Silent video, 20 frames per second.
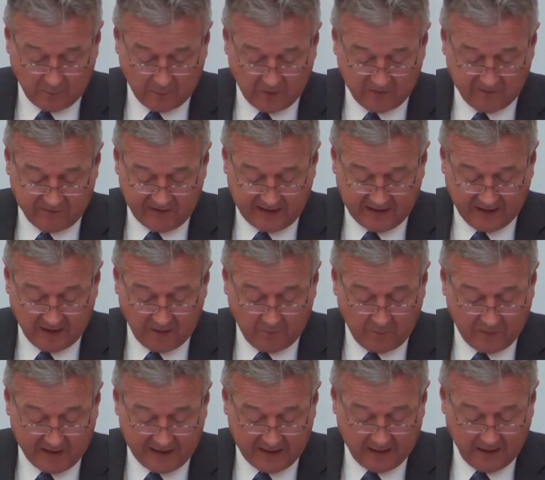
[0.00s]

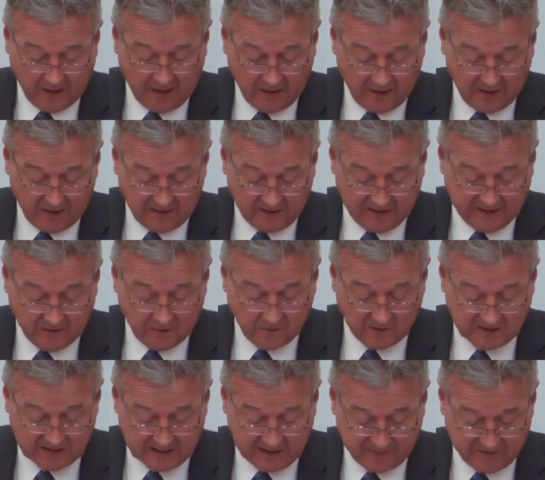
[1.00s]
provided by
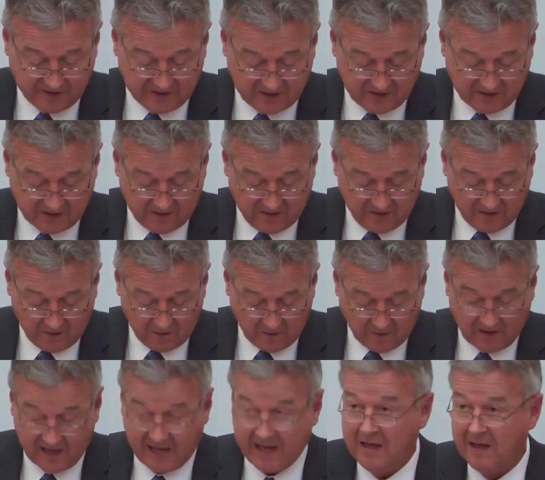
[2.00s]
legal services in the
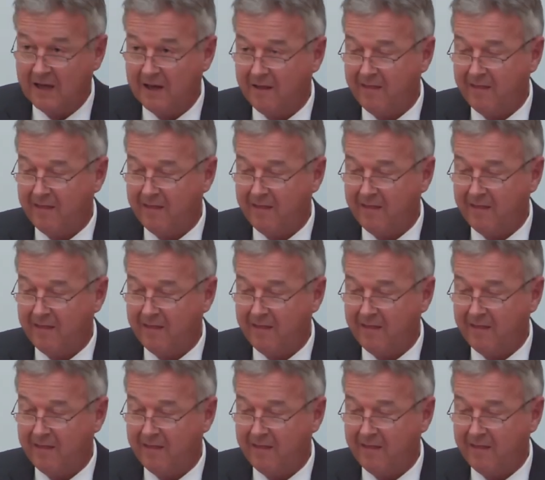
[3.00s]
UK.